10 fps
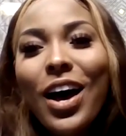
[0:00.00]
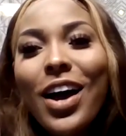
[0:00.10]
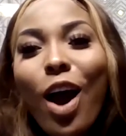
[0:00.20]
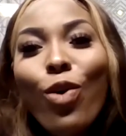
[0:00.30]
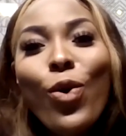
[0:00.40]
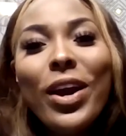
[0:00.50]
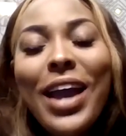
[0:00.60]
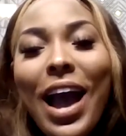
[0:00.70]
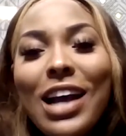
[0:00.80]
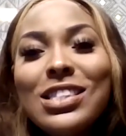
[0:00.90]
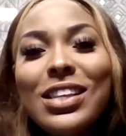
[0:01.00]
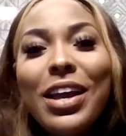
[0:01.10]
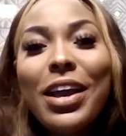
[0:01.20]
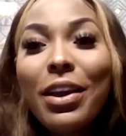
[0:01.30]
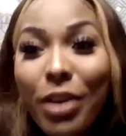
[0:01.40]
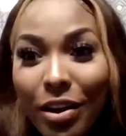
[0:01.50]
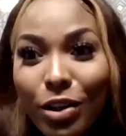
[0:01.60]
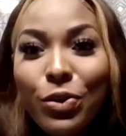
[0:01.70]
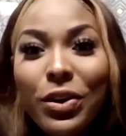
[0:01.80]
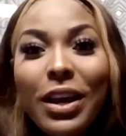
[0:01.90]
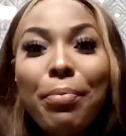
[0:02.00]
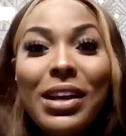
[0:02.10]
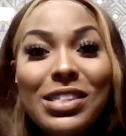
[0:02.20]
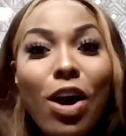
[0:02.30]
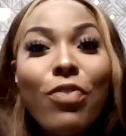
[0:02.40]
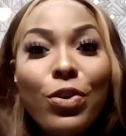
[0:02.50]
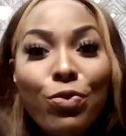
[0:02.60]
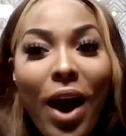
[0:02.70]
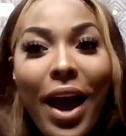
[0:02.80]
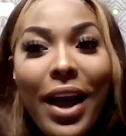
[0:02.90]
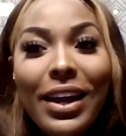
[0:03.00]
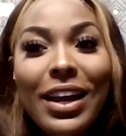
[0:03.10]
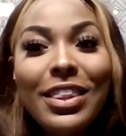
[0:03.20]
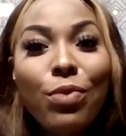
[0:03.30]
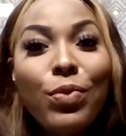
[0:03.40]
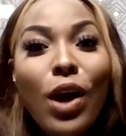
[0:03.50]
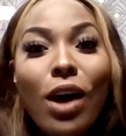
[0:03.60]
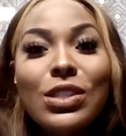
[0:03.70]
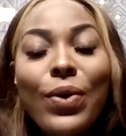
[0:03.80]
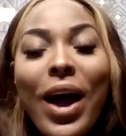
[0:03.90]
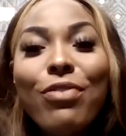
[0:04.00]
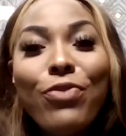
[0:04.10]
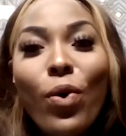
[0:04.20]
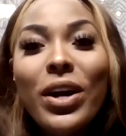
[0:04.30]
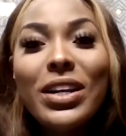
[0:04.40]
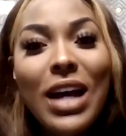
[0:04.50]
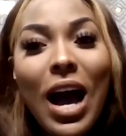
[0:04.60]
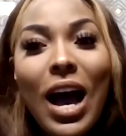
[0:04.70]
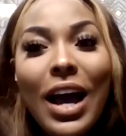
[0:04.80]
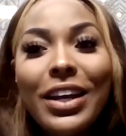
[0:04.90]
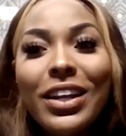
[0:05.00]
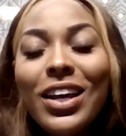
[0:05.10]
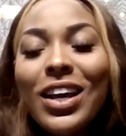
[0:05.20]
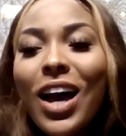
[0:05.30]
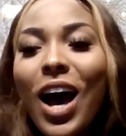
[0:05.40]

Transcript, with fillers: Uh, our core cast, including myself and Ryan, and then we also have Phor and Don.